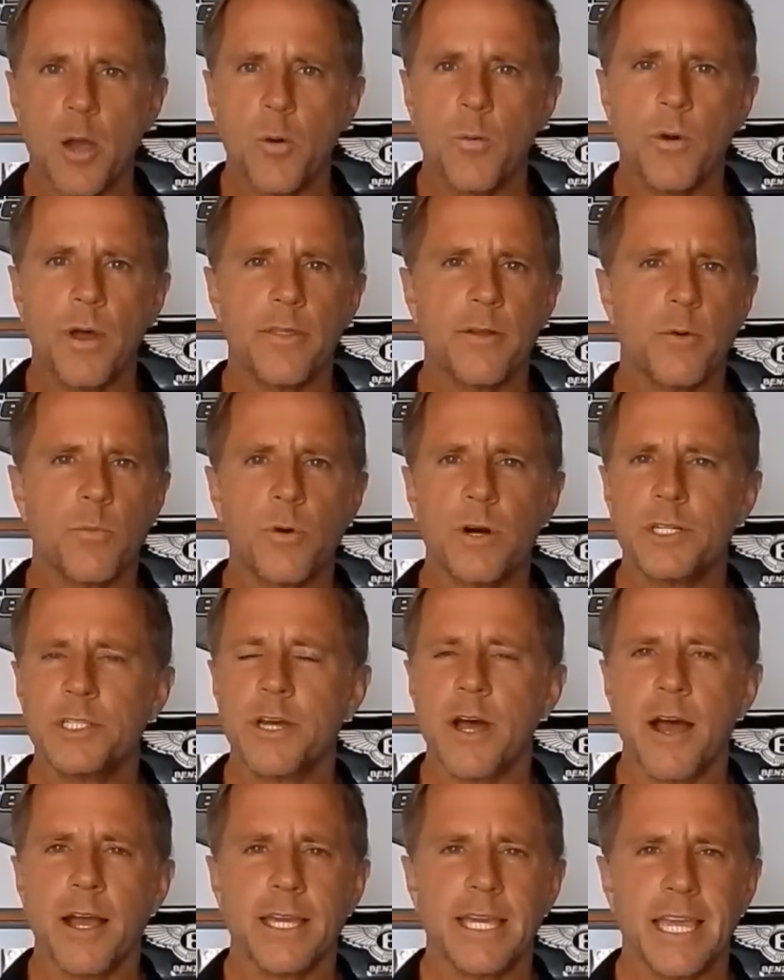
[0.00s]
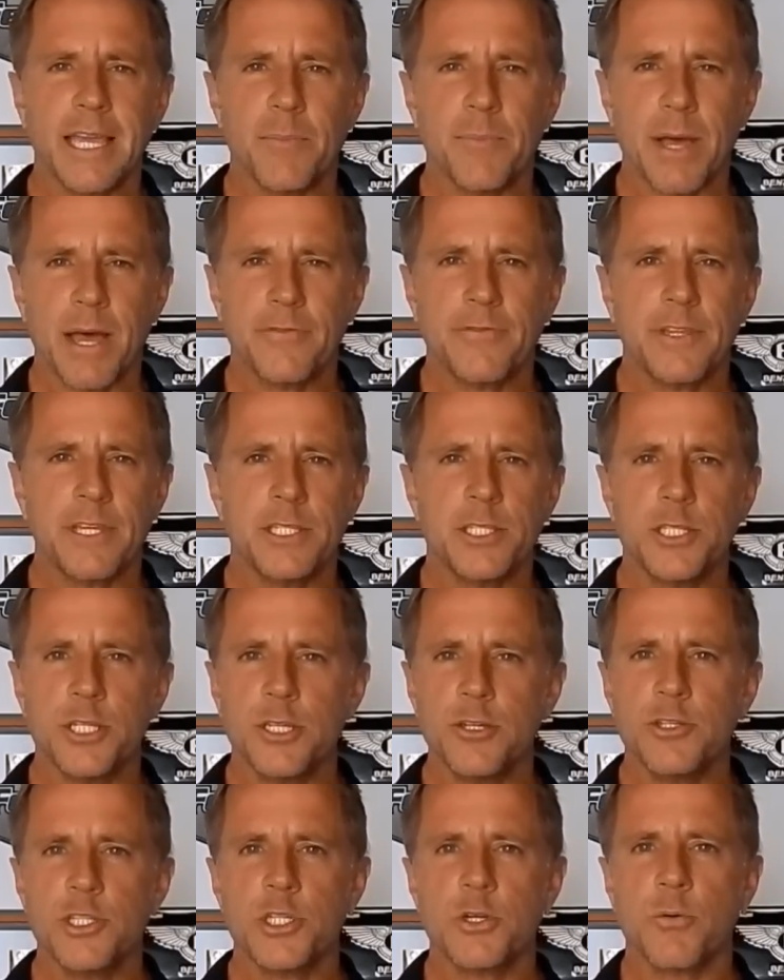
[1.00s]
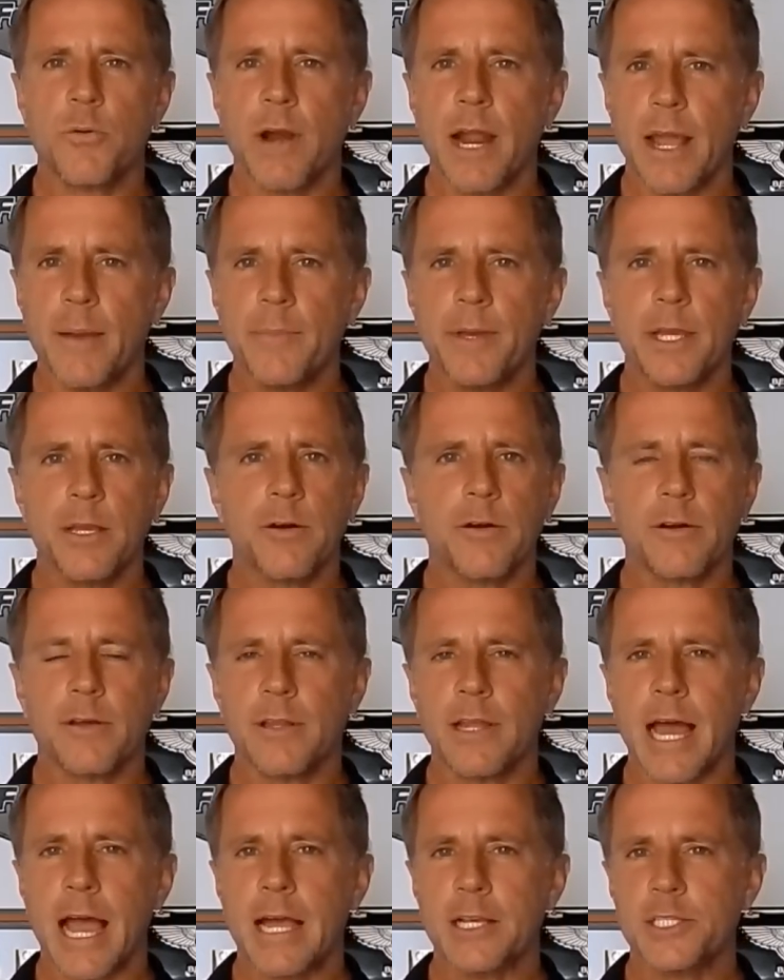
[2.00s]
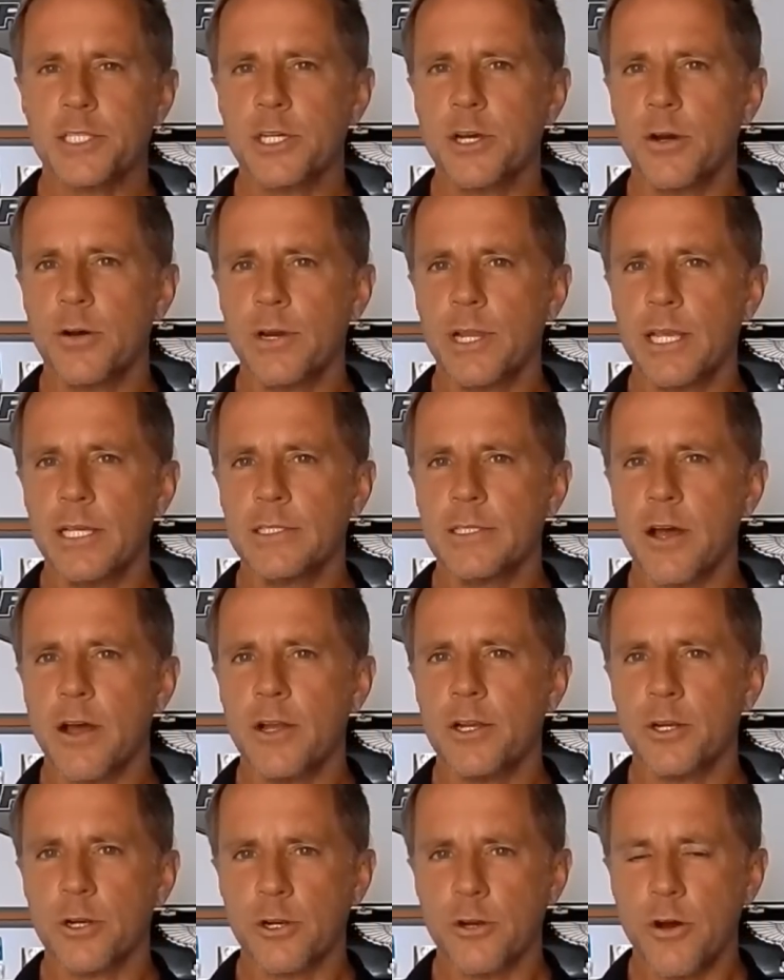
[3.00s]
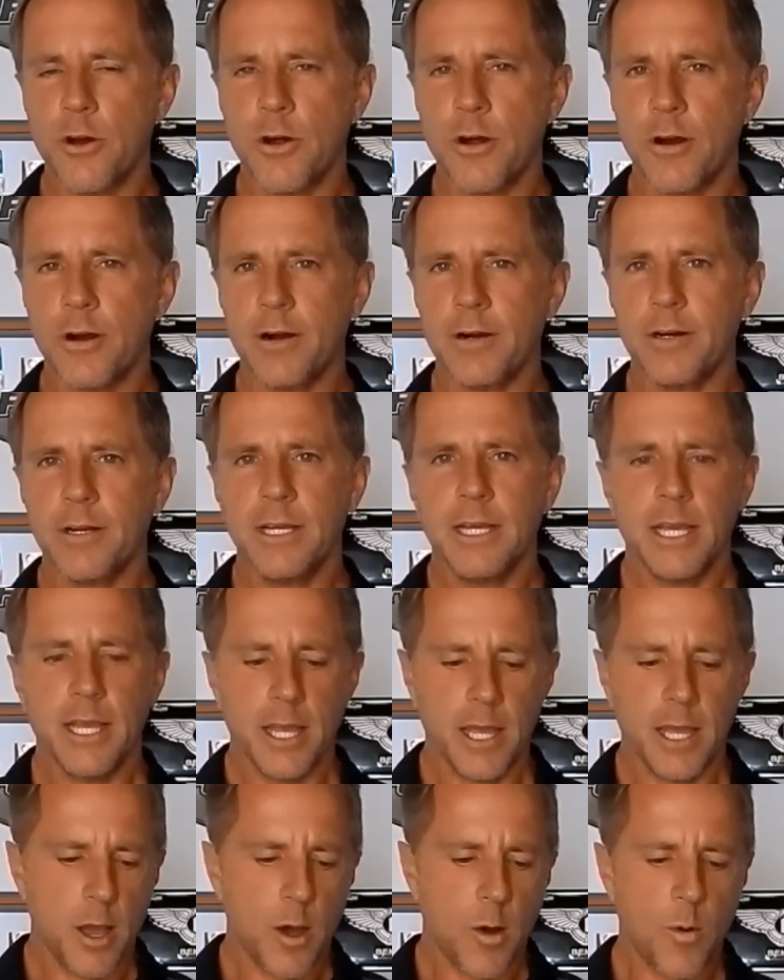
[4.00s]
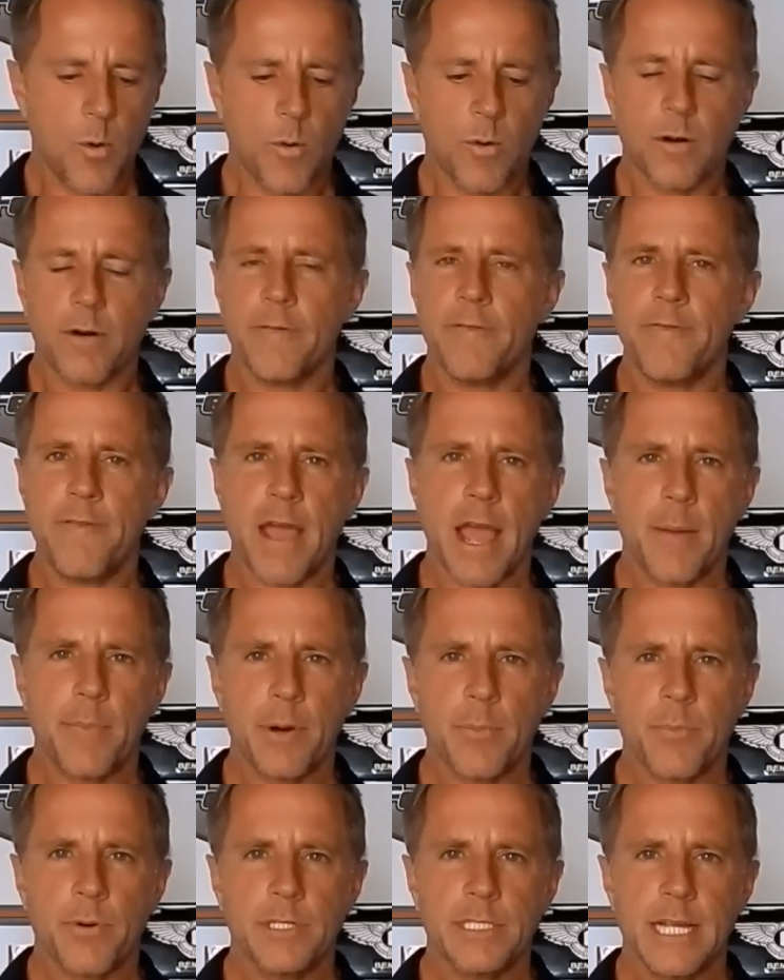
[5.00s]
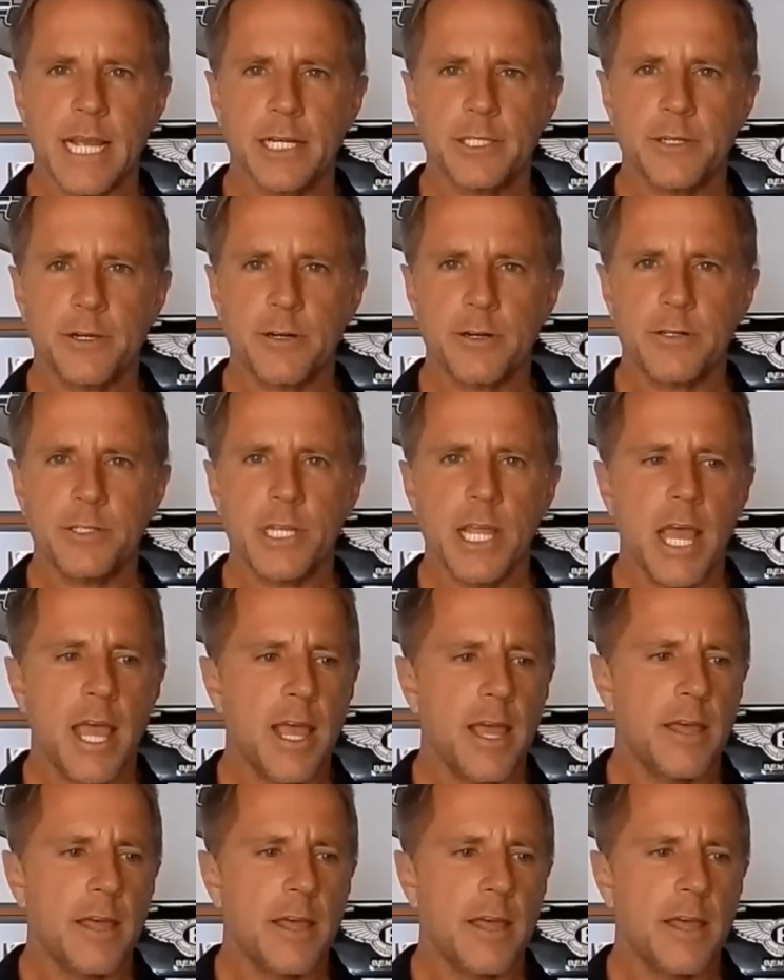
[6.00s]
whether we're talking about these new ceramic or glass coatings on your car or fabric protectors,